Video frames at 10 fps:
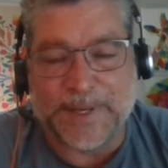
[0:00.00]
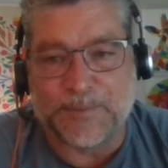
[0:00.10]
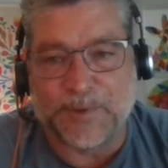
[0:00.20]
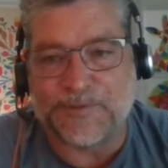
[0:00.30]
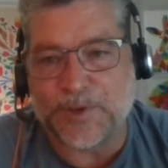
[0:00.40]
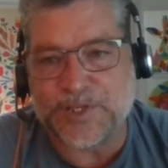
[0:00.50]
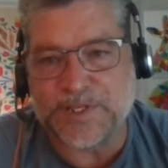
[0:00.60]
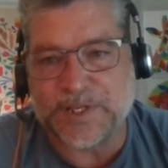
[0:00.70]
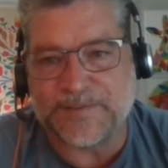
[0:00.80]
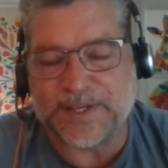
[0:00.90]
And we're
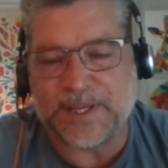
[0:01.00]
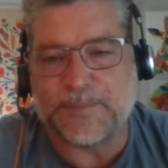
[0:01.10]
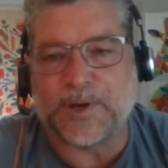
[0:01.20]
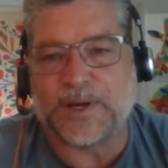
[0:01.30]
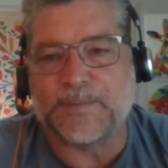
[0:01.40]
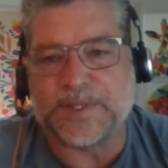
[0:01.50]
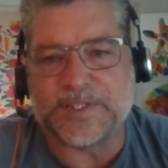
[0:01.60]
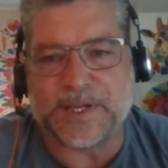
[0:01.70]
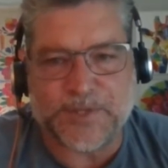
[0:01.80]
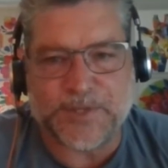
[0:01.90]
fortunate enough to keep working with the
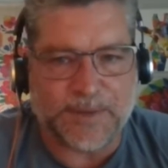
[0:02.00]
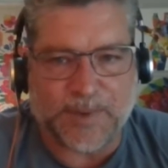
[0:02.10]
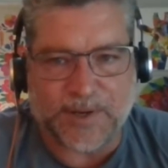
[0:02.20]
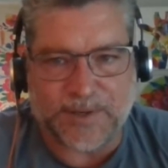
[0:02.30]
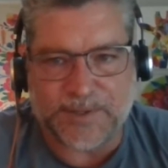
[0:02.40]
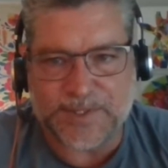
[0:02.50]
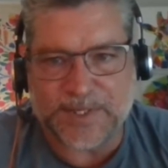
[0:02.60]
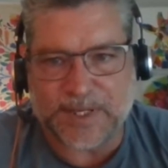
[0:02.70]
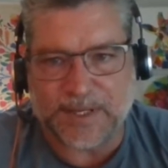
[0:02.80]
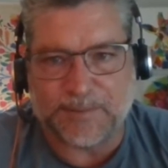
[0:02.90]
same trade partners,
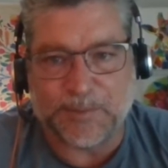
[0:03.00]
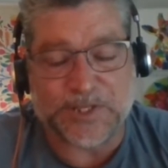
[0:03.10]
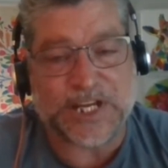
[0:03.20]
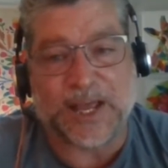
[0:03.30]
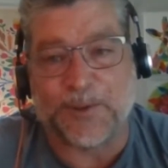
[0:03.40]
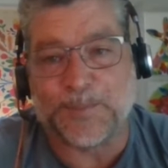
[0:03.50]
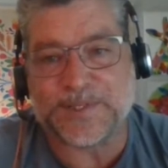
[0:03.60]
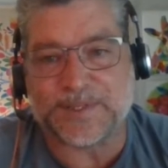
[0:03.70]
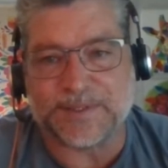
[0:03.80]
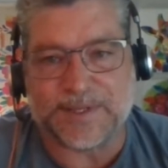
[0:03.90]
which
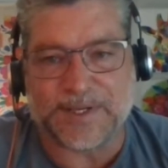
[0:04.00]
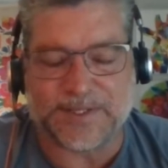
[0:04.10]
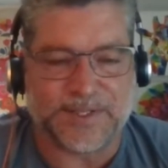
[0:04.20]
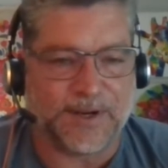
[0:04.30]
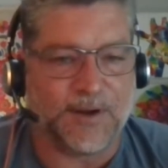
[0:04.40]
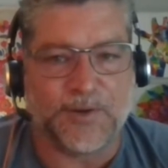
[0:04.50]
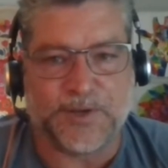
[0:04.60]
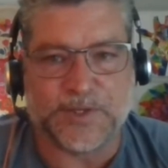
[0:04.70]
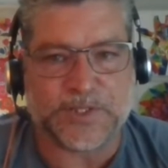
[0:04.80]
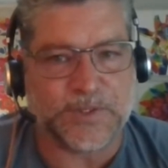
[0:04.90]
helps because they're all
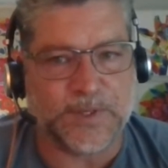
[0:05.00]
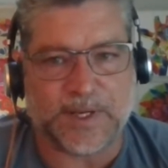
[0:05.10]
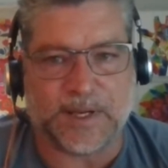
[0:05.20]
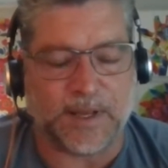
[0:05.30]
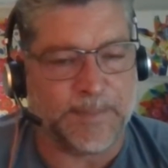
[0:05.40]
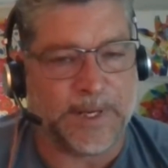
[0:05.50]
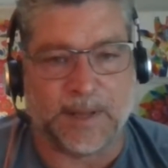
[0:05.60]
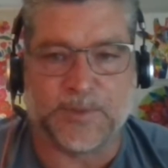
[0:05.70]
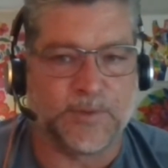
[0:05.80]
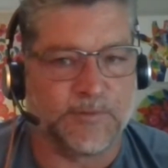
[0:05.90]
used to it. I mean,
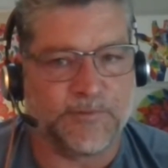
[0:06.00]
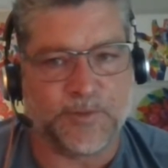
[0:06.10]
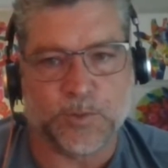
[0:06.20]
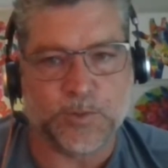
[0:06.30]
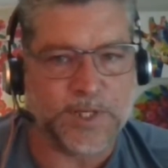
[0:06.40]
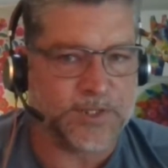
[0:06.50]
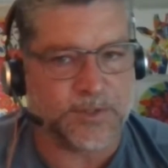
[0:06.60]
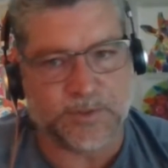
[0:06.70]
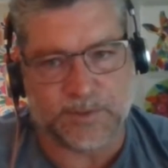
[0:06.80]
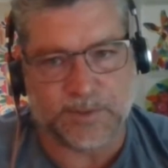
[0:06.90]
I'm doing full
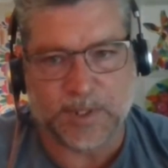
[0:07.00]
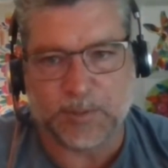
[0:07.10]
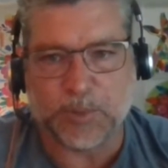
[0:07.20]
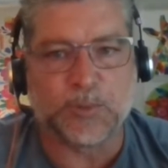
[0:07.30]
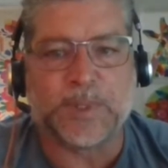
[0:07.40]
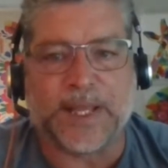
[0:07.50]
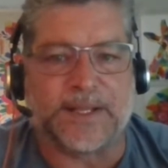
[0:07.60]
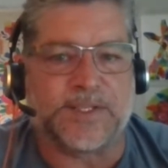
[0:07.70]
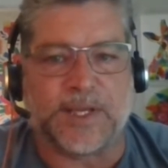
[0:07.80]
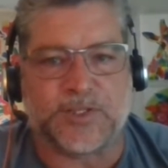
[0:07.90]
digital pool
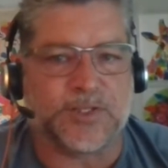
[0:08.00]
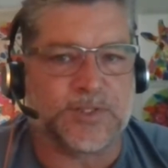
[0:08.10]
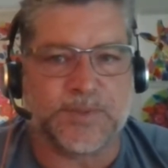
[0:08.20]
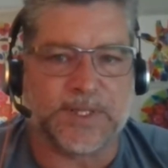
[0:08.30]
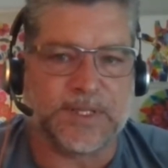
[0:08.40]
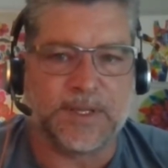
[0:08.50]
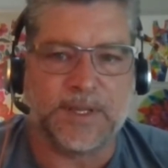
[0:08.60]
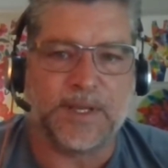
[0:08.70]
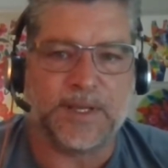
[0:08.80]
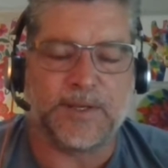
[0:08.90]
plan sessions with,
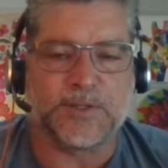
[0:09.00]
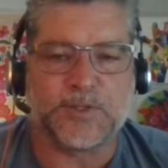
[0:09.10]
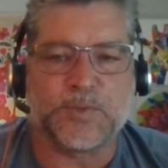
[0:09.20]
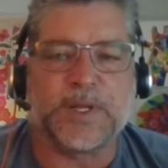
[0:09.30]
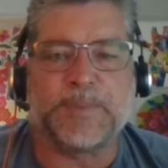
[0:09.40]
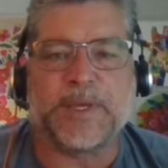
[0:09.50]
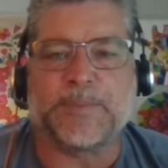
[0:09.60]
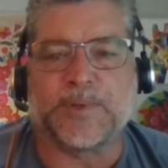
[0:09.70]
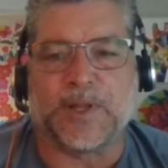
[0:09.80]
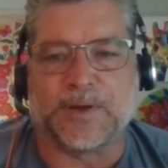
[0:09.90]
20
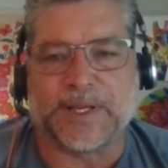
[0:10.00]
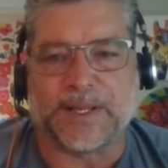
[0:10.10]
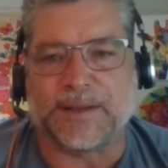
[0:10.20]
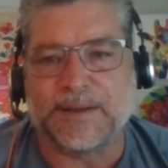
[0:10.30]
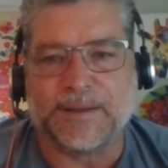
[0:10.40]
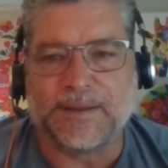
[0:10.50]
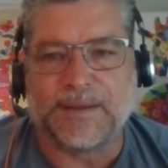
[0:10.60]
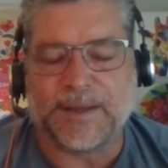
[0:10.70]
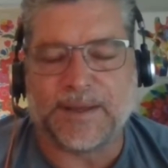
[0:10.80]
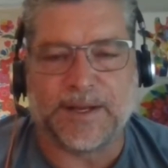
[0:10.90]
people logged in,
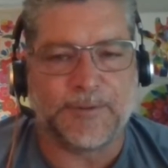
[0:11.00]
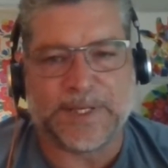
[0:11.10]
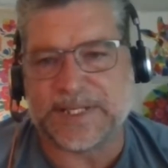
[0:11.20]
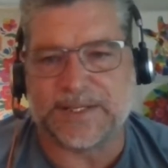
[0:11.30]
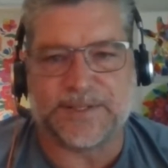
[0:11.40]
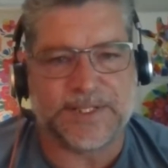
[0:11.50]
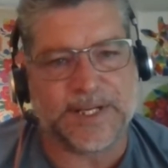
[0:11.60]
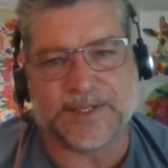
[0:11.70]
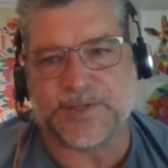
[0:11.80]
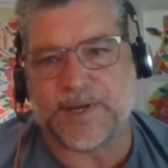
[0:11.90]
and everybody's got their
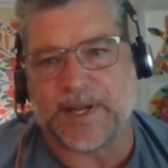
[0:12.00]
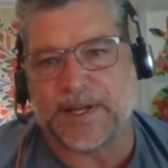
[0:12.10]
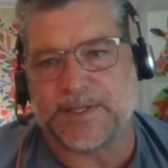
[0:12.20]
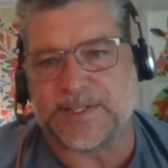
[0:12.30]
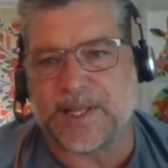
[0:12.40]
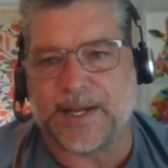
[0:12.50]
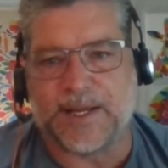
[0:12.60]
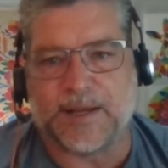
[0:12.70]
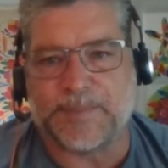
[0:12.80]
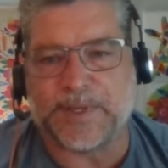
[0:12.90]
tickets created, slide
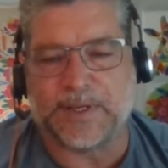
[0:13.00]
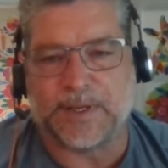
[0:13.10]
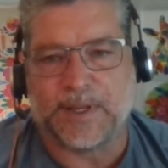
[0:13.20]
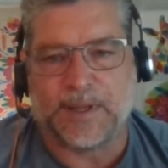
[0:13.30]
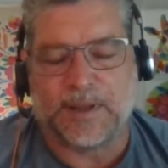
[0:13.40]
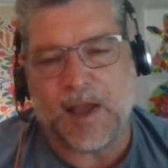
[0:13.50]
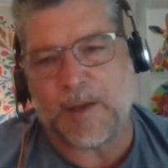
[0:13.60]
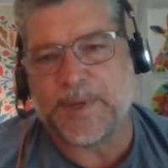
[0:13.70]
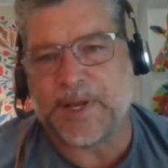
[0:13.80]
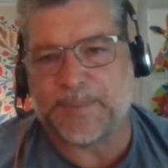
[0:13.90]
up, and I'll
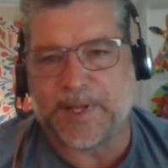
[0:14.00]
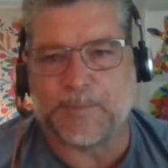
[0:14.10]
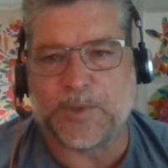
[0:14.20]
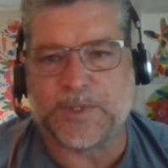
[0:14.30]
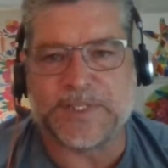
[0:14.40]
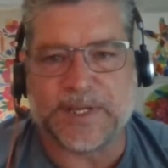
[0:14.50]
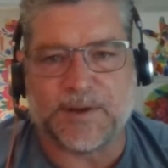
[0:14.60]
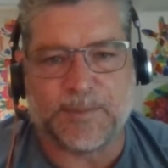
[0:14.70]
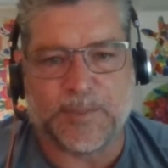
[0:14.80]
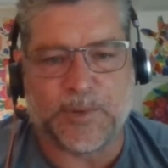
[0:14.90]
manipulate them once they get
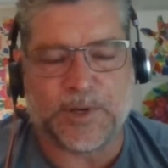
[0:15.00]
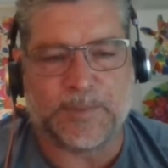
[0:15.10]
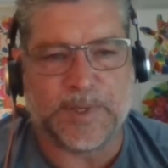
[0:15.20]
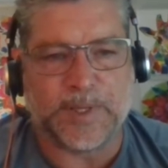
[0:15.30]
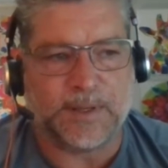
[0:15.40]
on the board. But